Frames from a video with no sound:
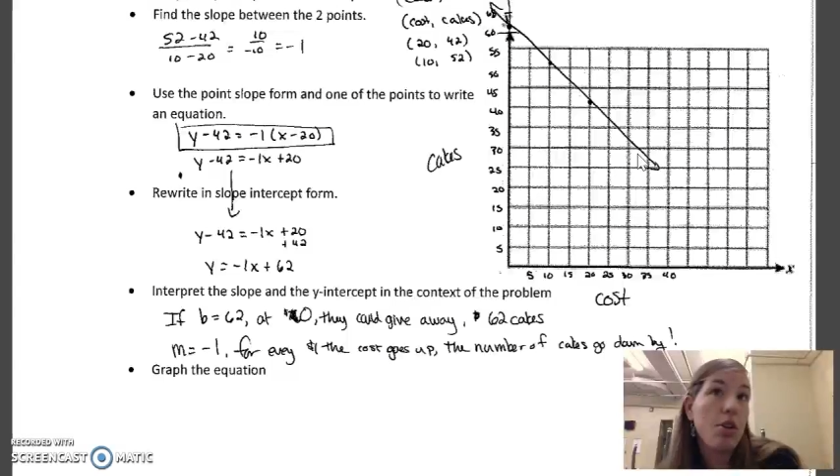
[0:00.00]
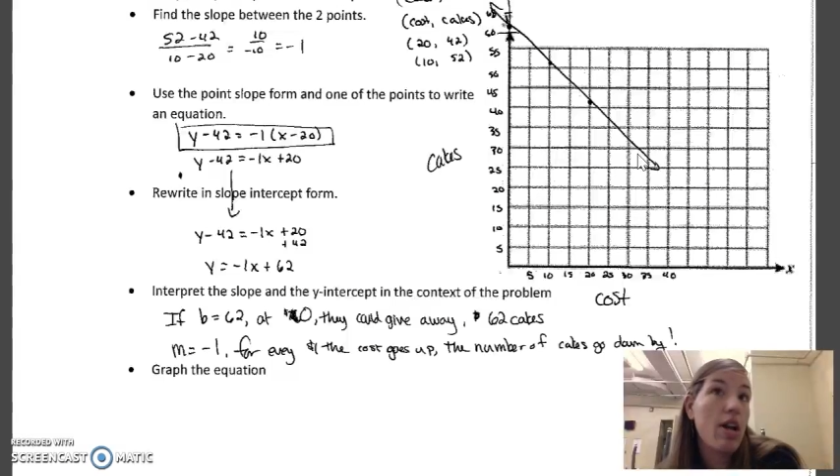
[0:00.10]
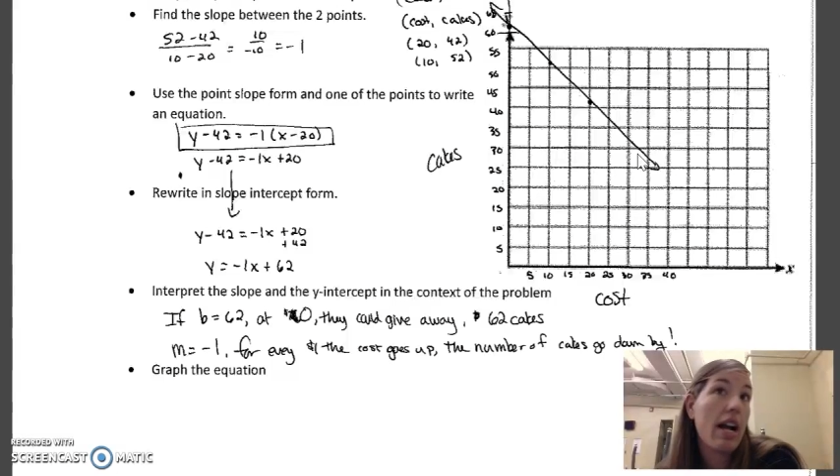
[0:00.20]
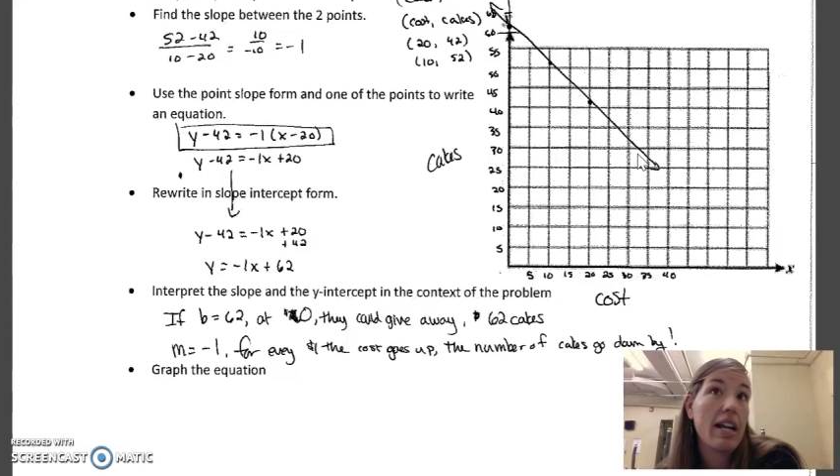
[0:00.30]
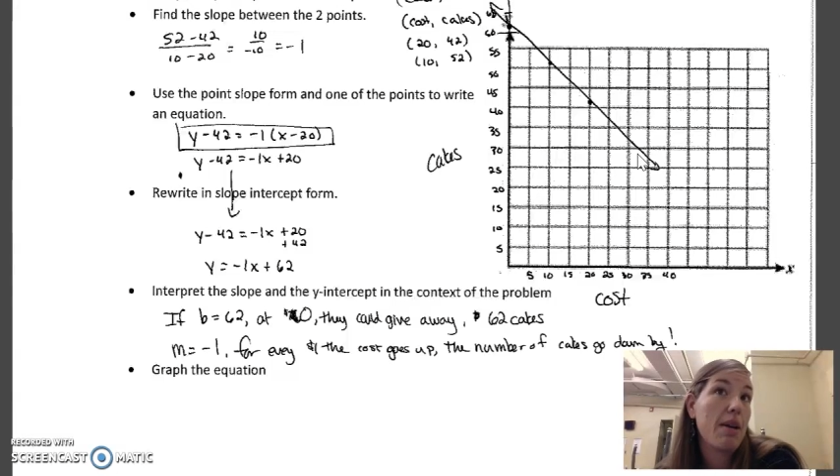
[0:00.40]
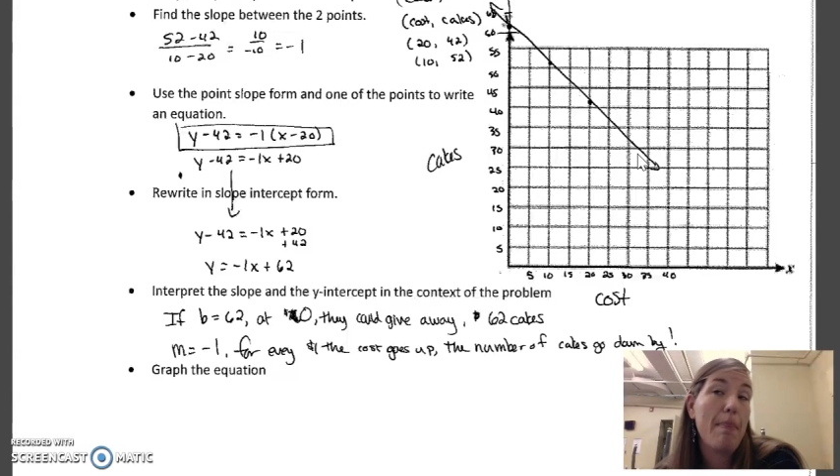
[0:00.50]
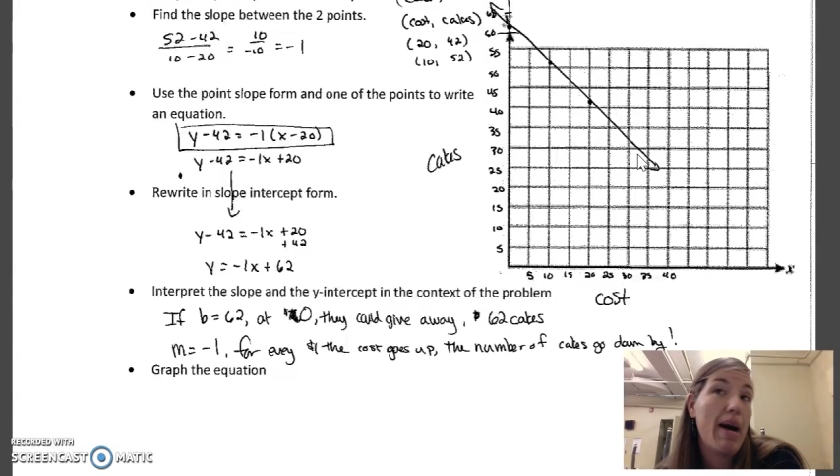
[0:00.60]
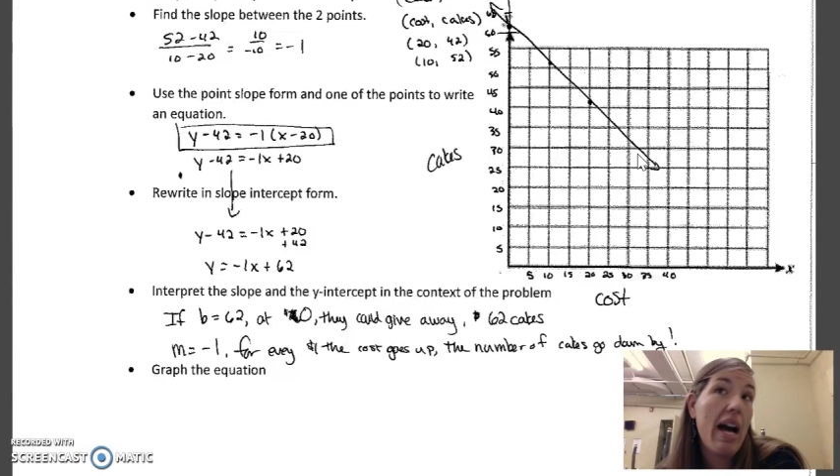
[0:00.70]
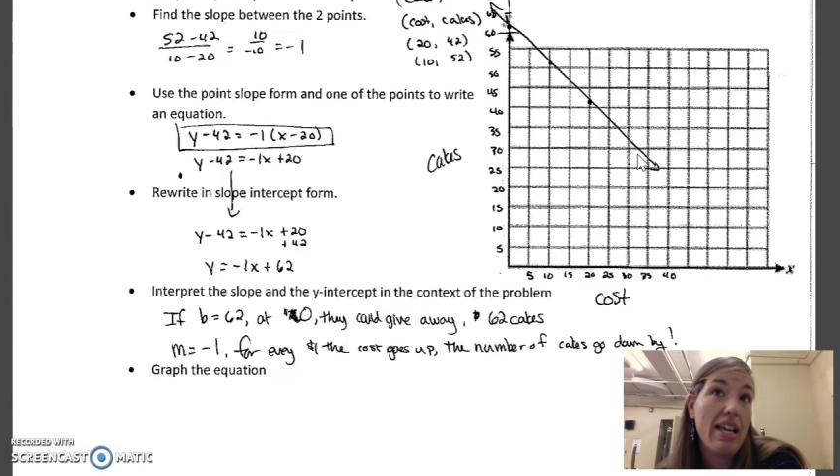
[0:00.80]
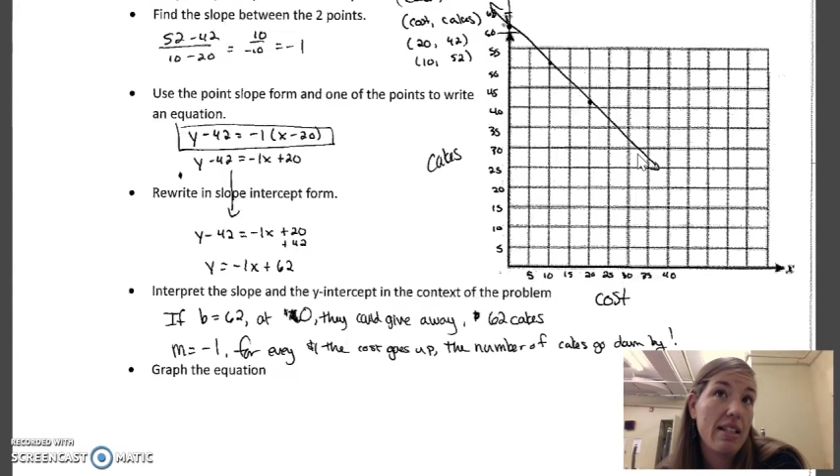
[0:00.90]
you're not going to
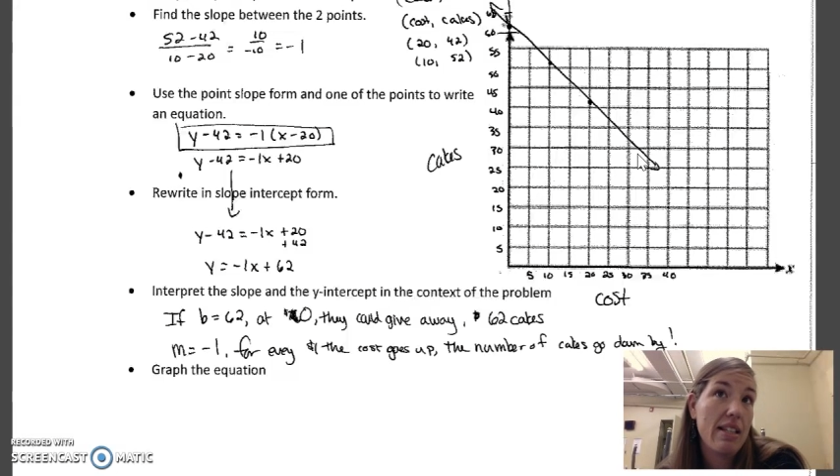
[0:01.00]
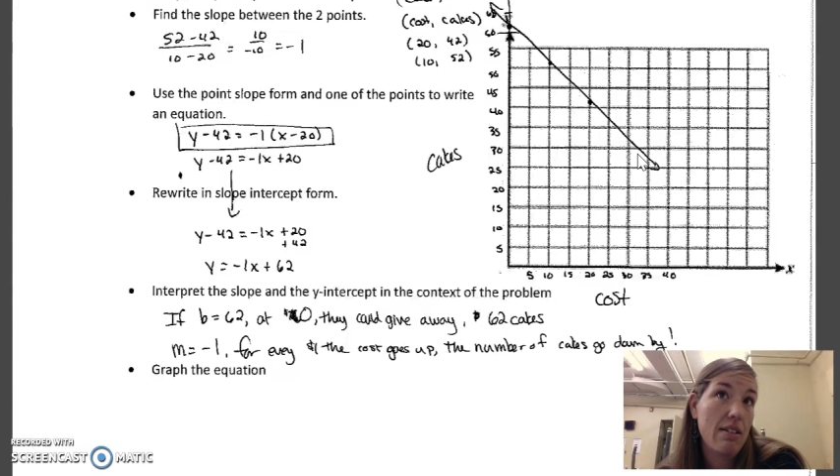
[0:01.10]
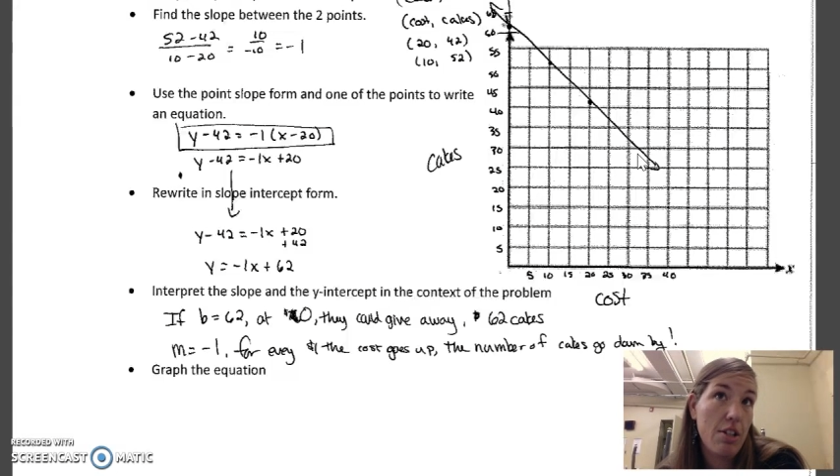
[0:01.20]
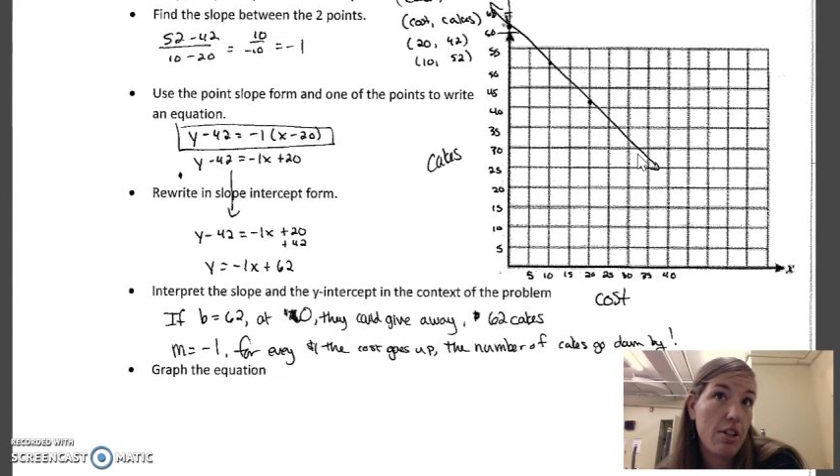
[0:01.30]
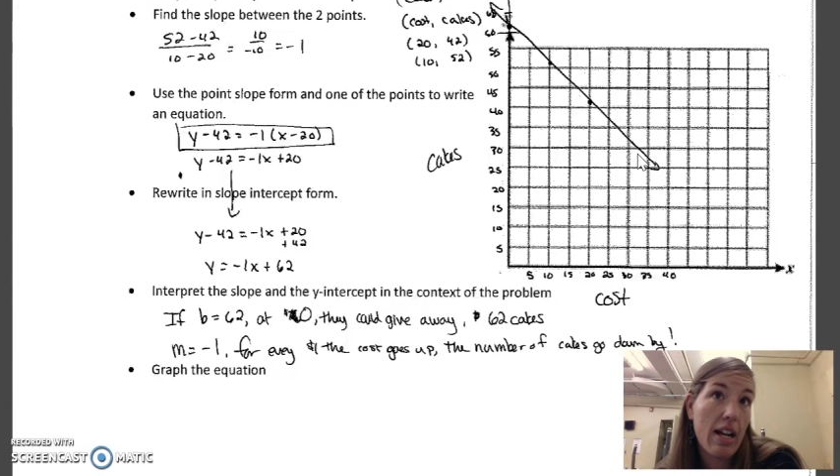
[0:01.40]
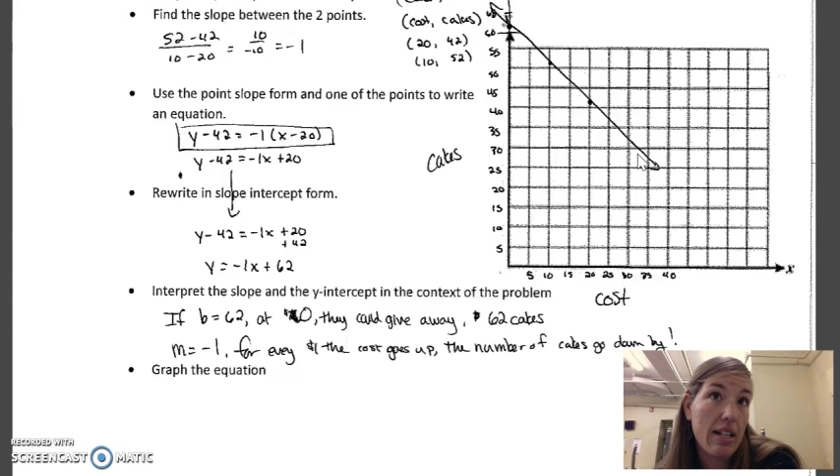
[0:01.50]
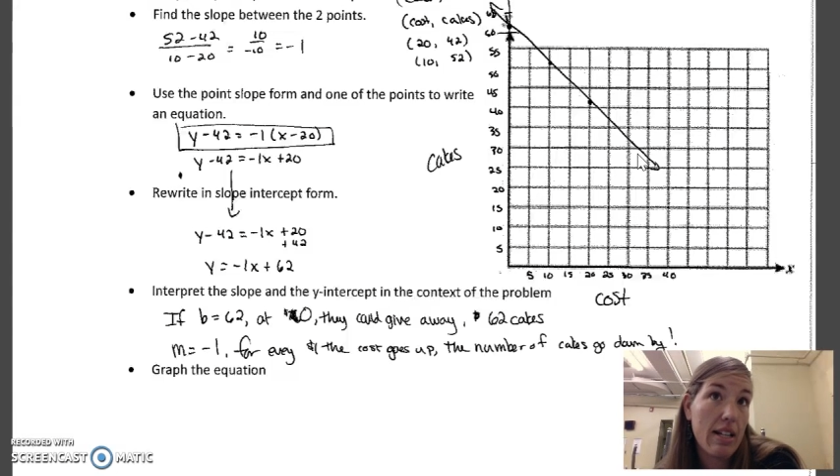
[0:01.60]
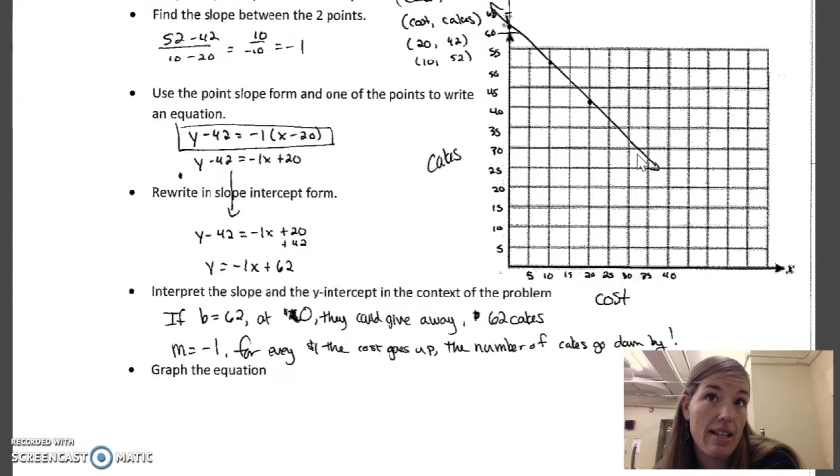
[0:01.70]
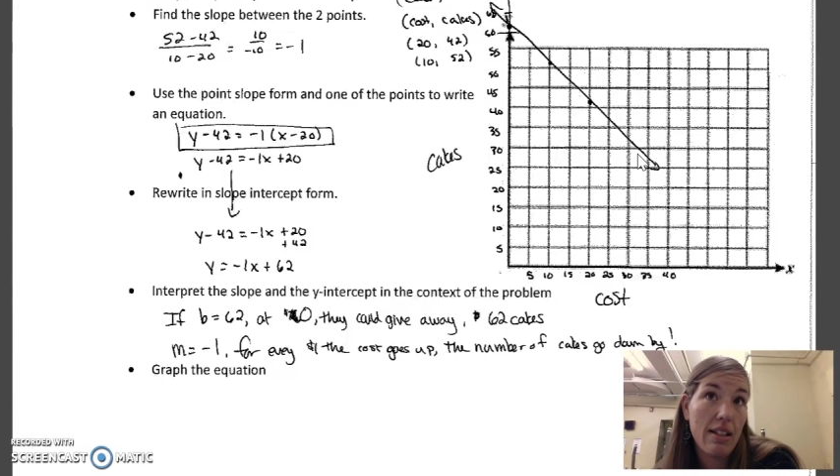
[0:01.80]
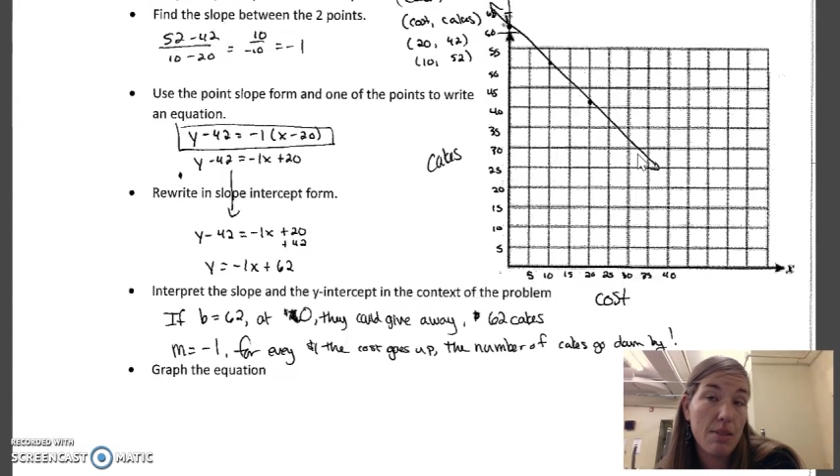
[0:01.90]
buy it or you're not
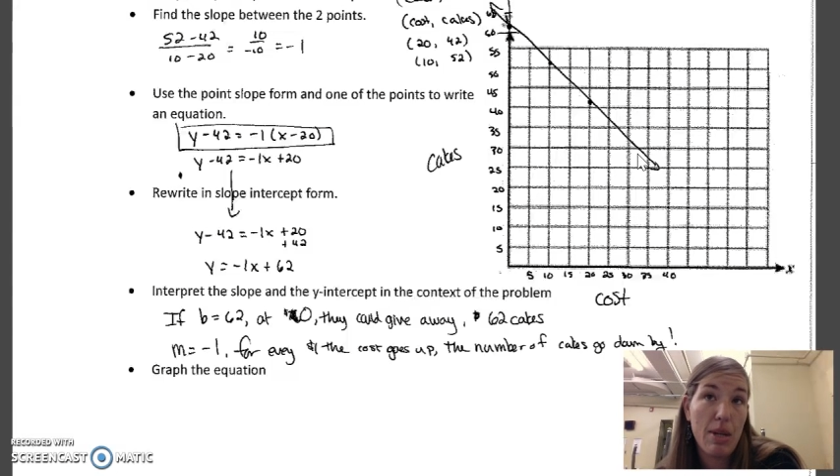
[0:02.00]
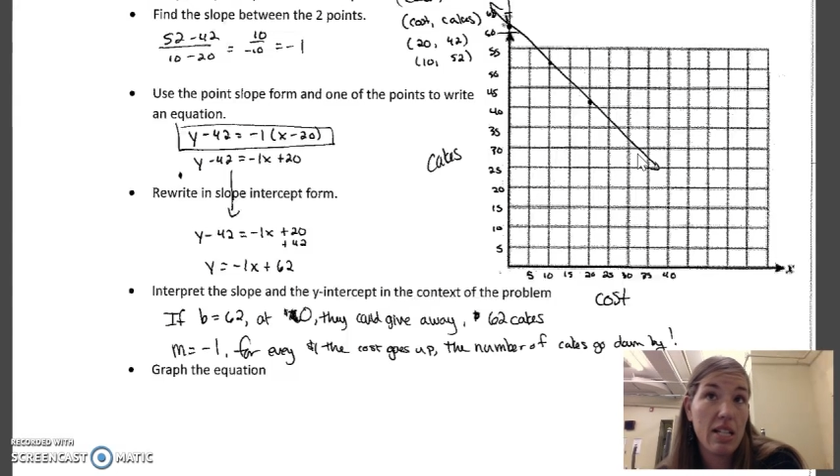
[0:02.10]
going to sell as